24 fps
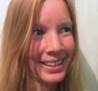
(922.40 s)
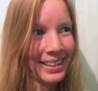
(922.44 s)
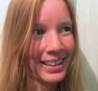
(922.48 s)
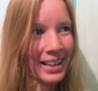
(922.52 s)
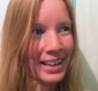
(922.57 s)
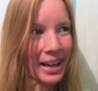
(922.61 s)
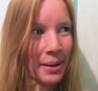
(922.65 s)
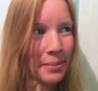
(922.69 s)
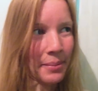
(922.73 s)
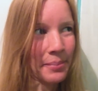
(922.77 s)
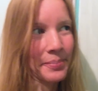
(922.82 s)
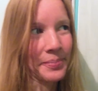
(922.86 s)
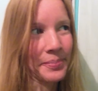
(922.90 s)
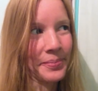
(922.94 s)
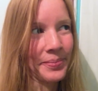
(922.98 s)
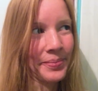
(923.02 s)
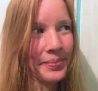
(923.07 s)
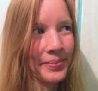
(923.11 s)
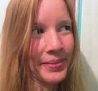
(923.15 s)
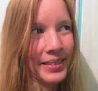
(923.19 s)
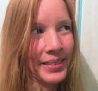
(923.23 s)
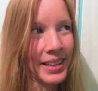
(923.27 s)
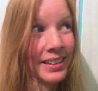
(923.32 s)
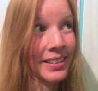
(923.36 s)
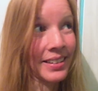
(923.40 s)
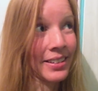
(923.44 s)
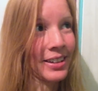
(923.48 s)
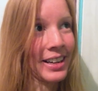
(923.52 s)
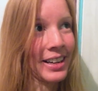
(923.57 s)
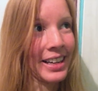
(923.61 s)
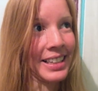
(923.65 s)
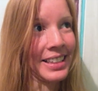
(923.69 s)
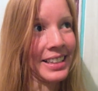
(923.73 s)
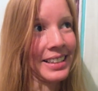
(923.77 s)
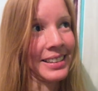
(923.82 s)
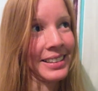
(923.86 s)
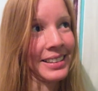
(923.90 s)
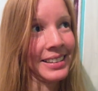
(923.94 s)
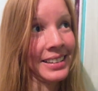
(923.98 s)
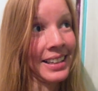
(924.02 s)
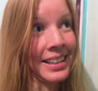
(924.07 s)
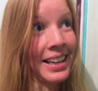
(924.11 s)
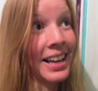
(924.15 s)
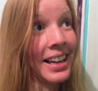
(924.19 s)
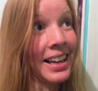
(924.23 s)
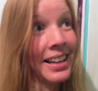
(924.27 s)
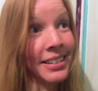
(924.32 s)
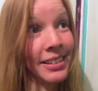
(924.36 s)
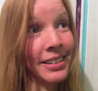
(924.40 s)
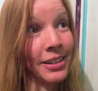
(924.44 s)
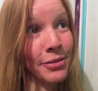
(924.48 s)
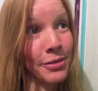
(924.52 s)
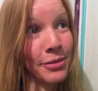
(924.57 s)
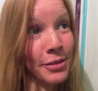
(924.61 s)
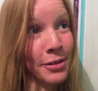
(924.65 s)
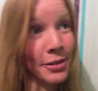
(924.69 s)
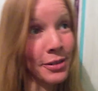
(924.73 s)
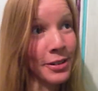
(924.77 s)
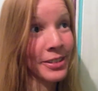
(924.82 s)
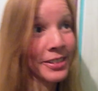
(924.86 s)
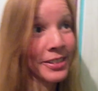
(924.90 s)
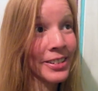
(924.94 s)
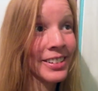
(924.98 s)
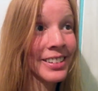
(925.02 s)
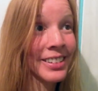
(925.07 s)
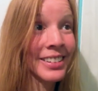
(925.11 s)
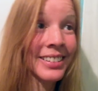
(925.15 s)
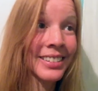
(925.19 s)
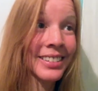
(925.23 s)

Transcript: Yeah, that's all I did. And of course,